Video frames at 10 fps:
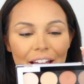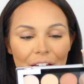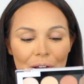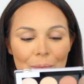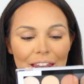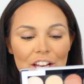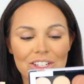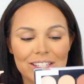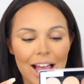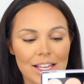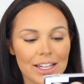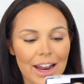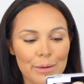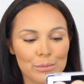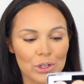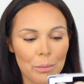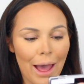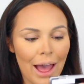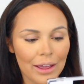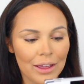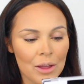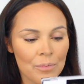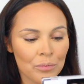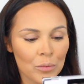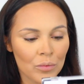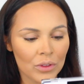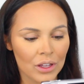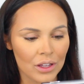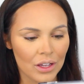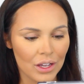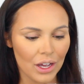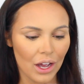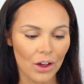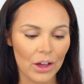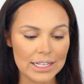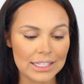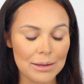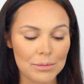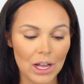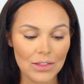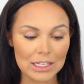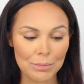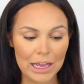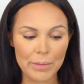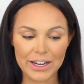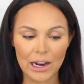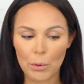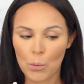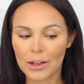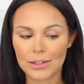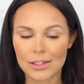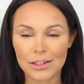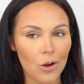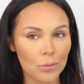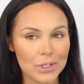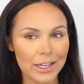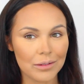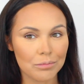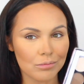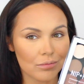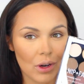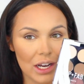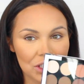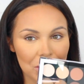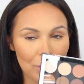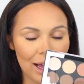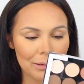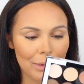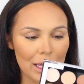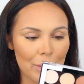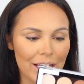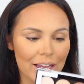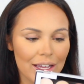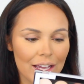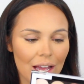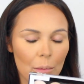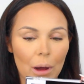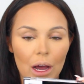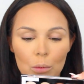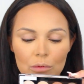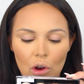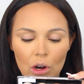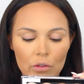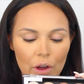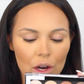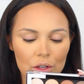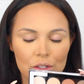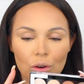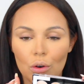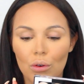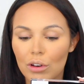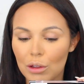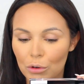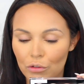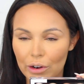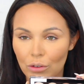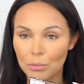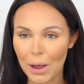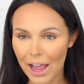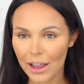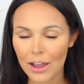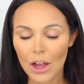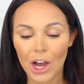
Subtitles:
And it just has the names on the back. It seems like this may be #1 Sculpted eyeshadow palette maybe. But we've got a lot of colours, all of them are written on the back.